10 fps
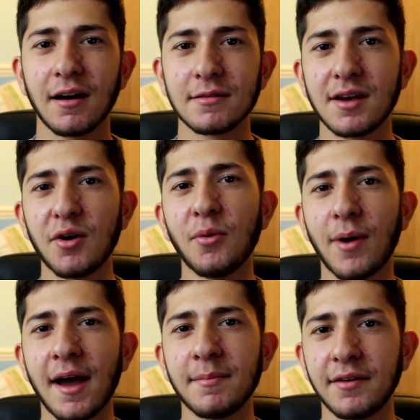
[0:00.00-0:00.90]
I'll tell you
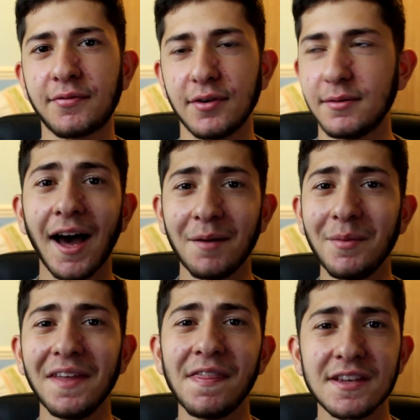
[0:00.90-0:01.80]
why I'm different. I am
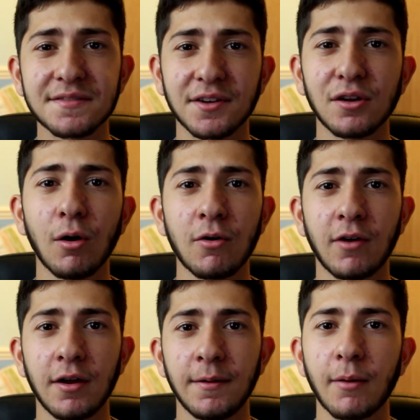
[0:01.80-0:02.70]
in this for the long run.